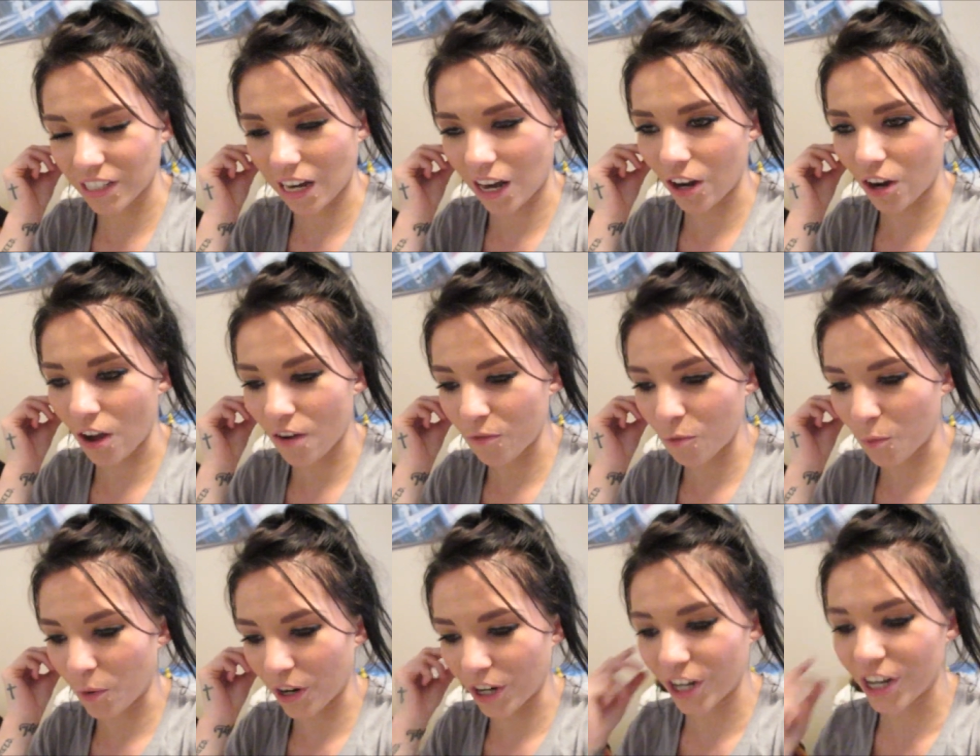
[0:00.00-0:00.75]
just got
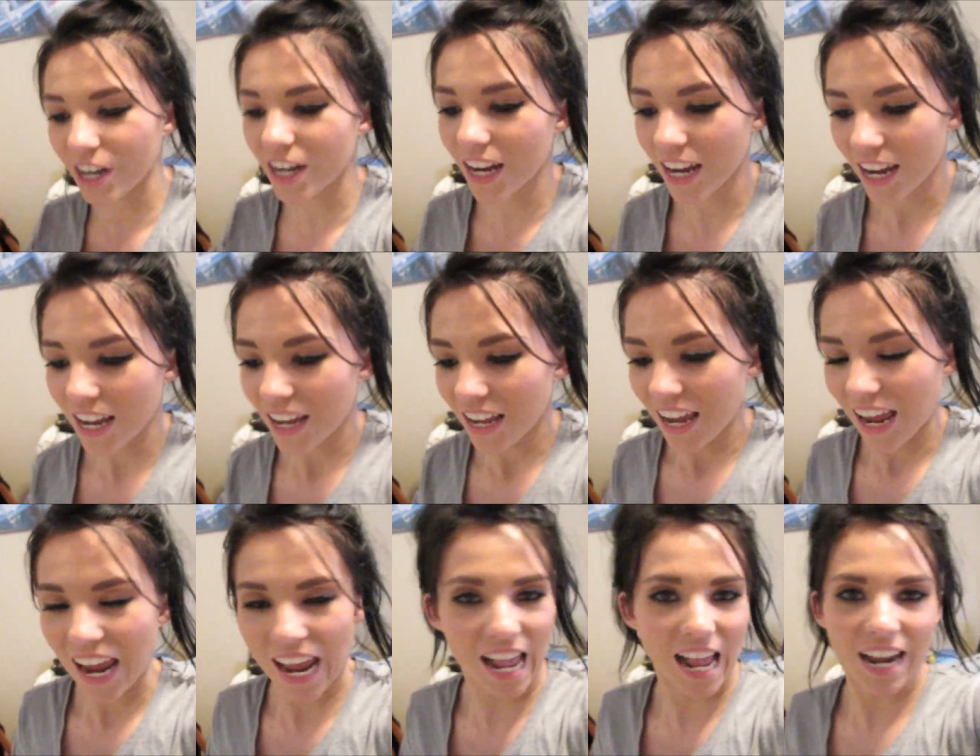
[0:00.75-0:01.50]
off work
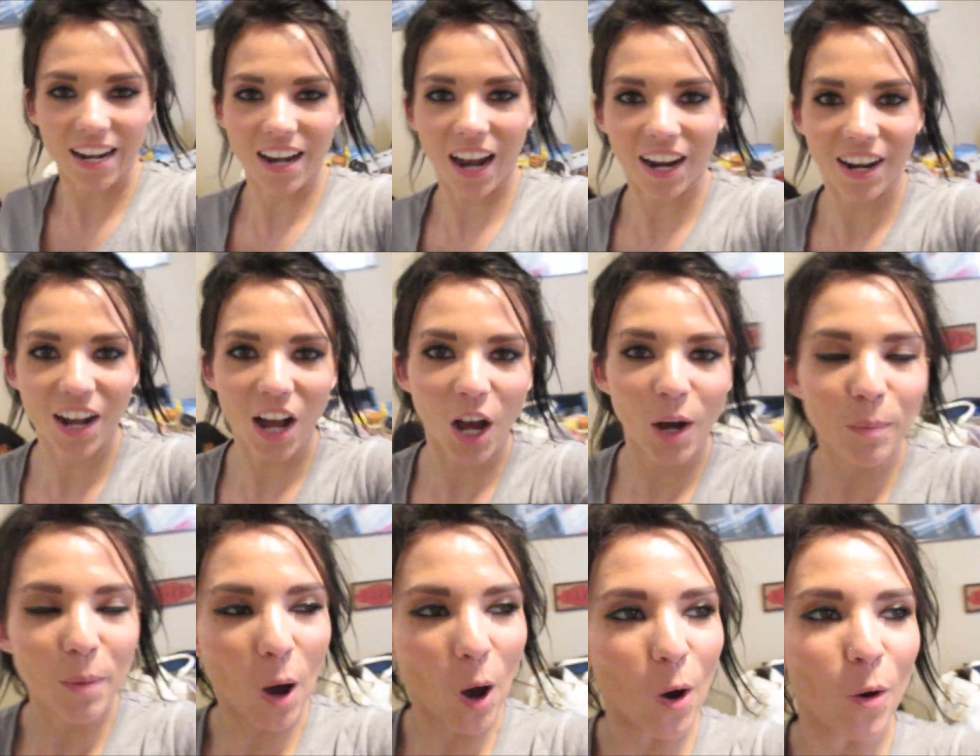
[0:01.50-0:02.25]
and I
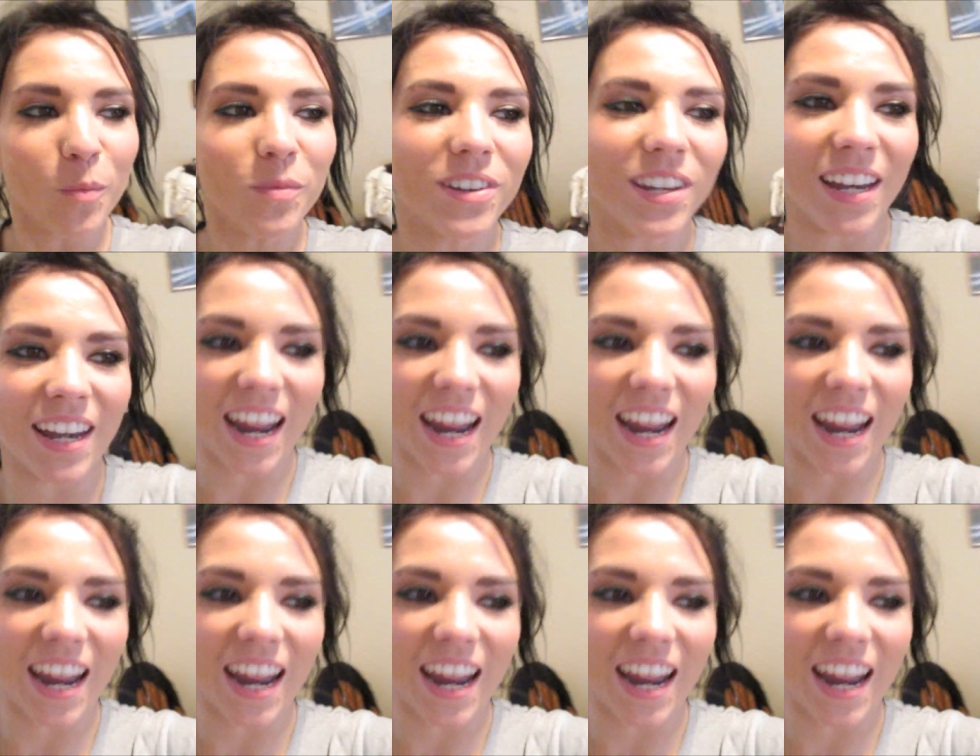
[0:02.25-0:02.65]
come home